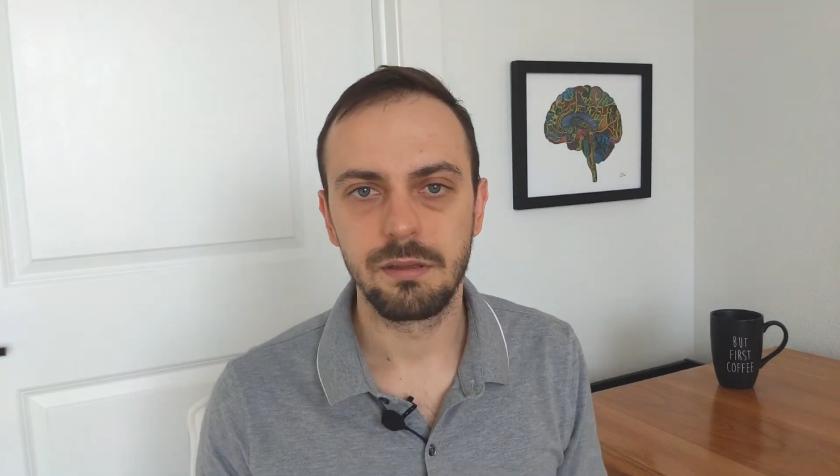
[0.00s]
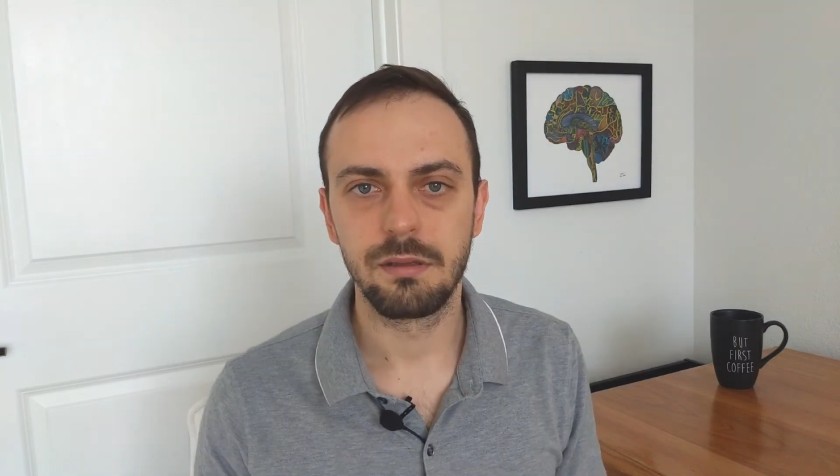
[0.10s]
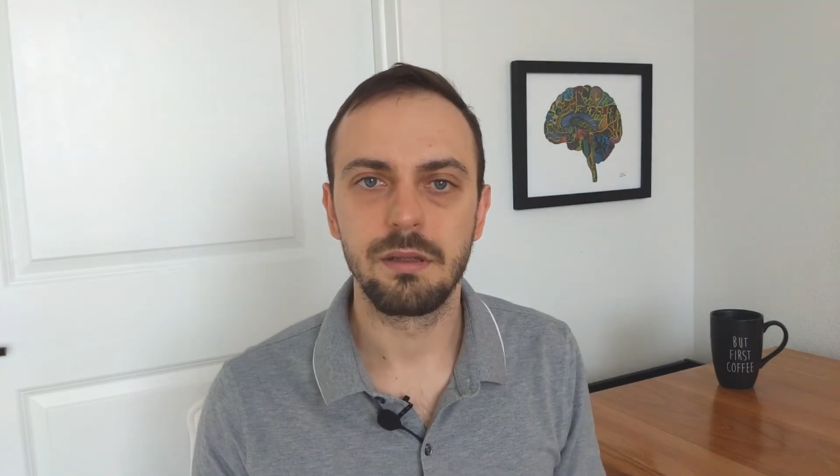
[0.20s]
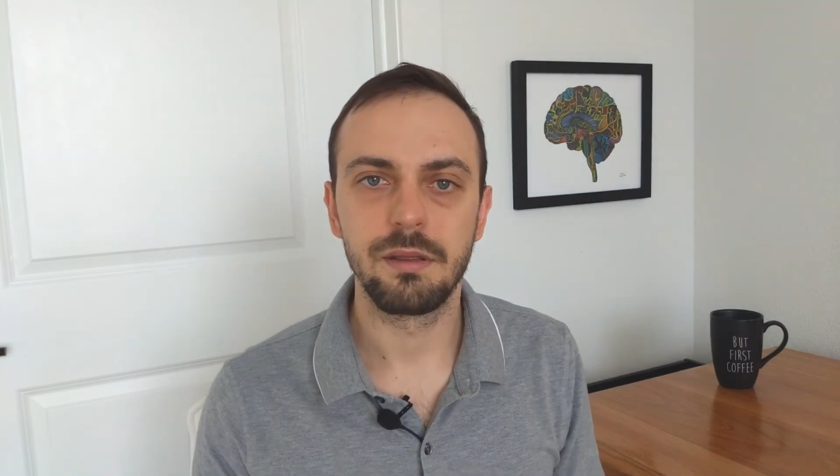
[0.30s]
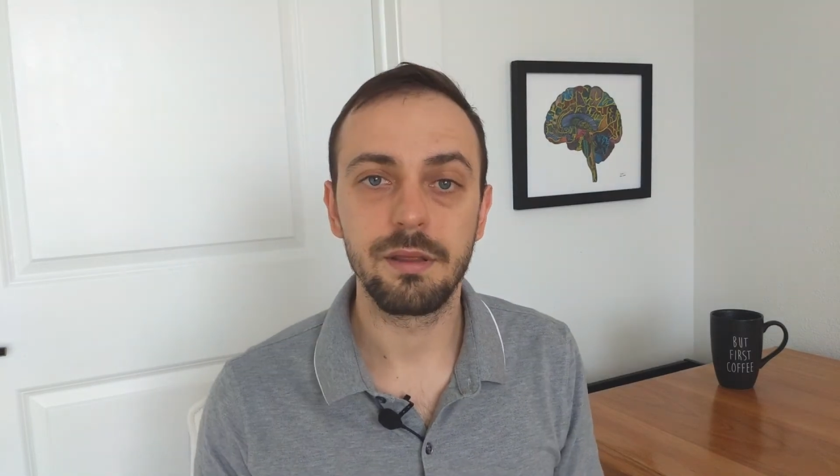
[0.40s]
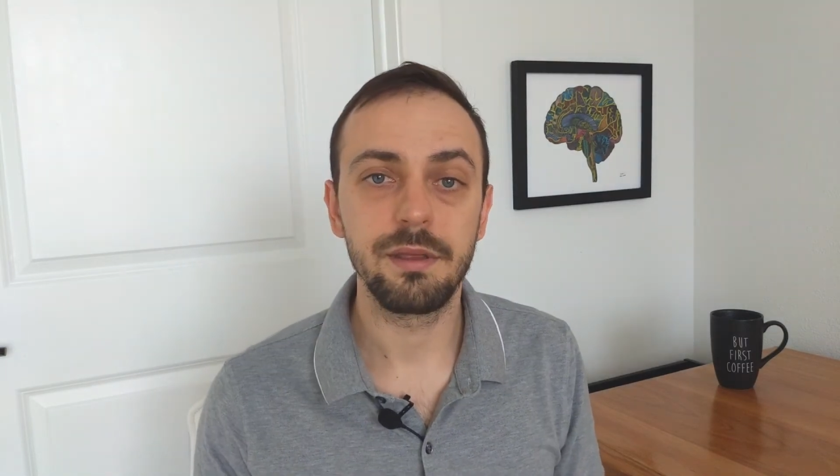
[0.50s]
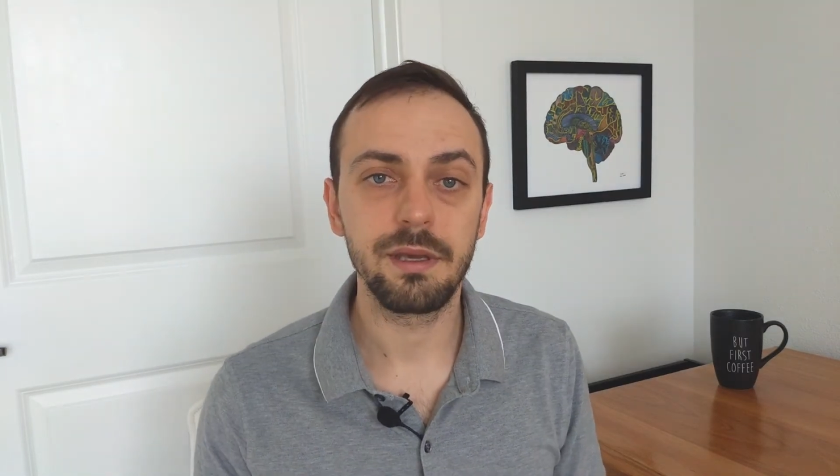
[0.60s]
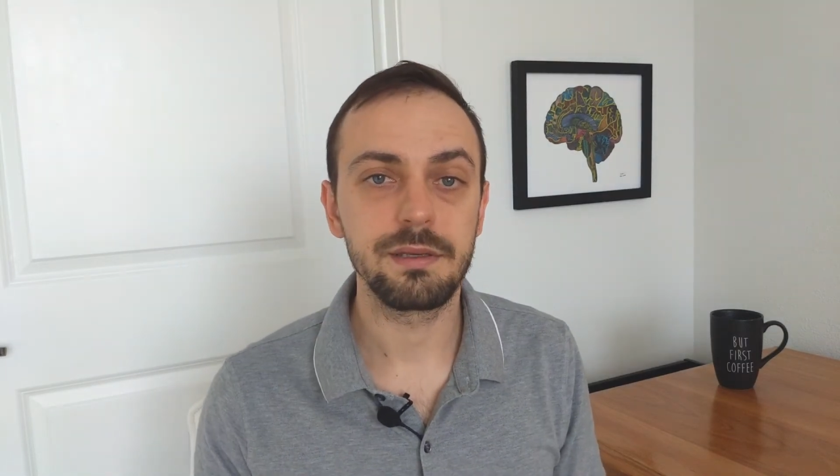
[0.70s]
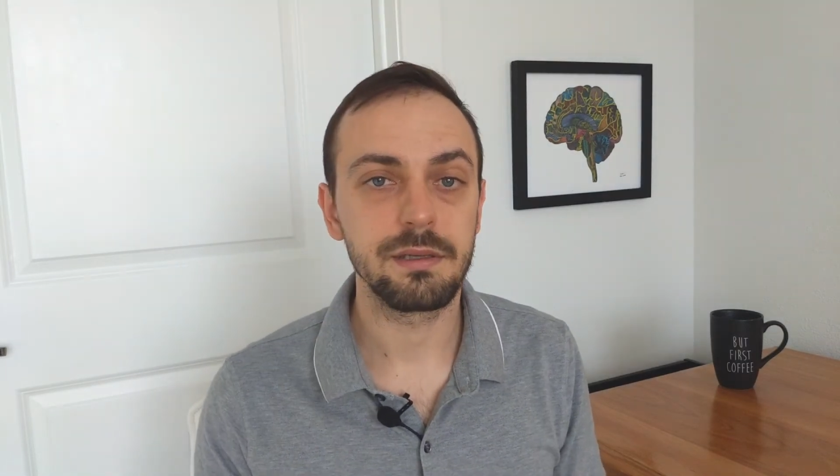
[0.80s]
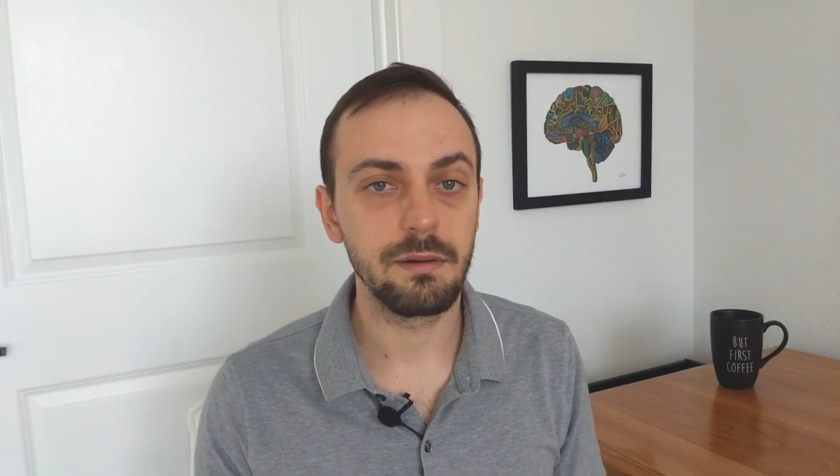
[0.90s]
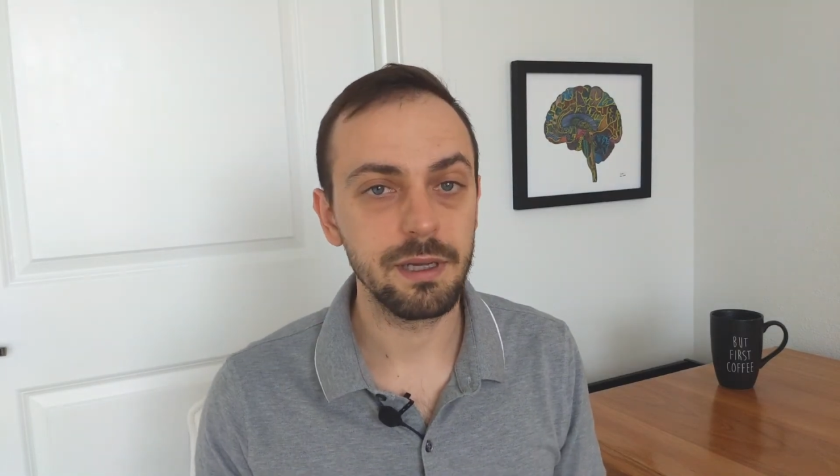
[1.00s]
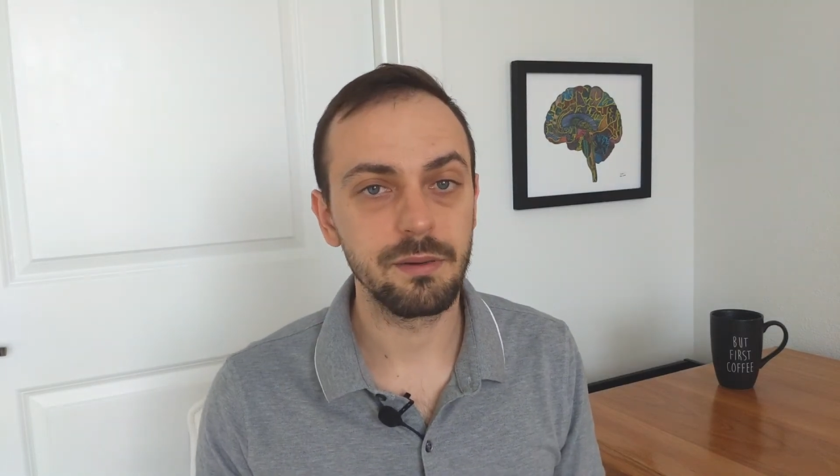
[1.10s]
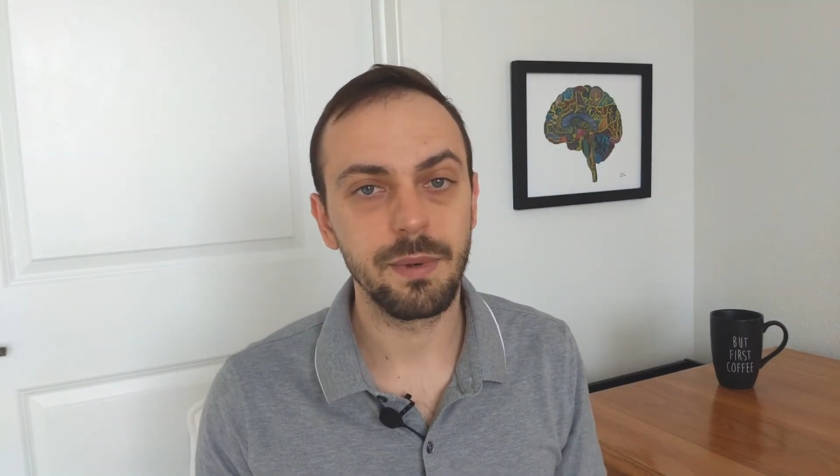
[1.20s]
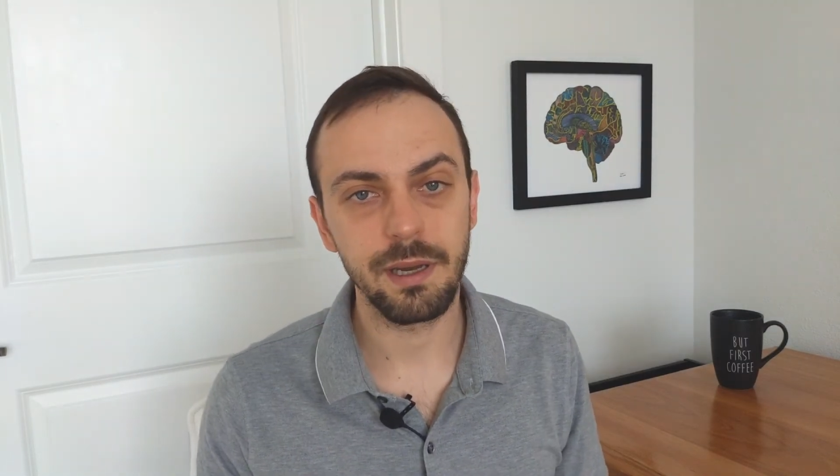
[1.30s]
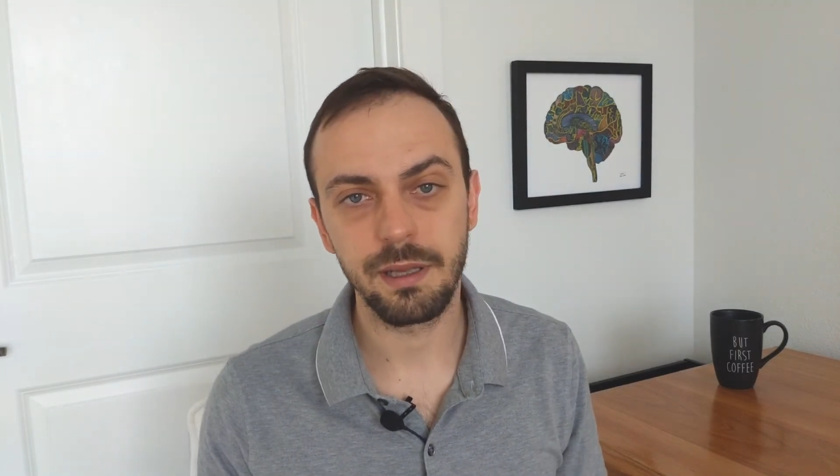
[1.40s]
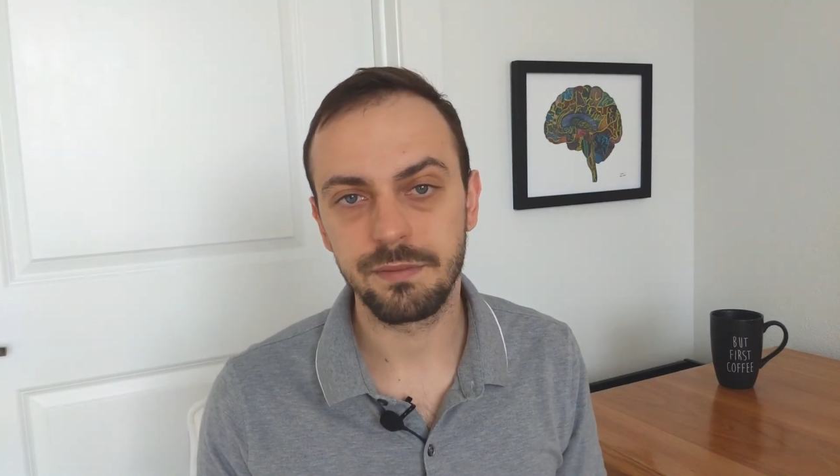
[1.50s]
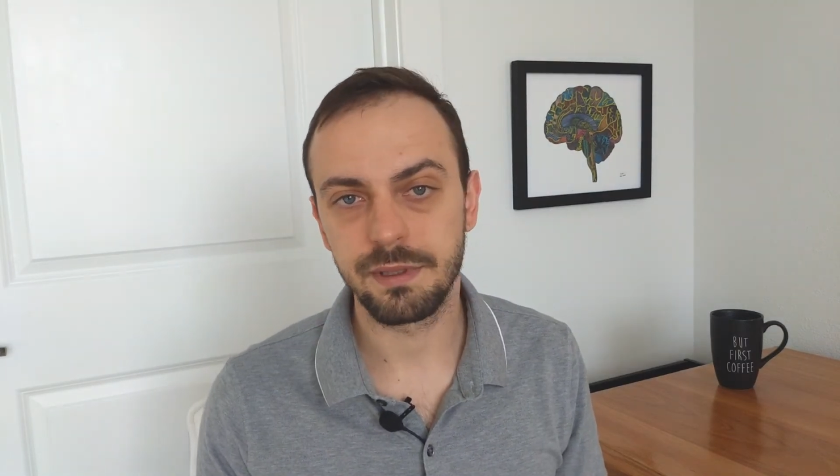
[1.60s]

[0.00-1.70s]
The thing is, Kratom might have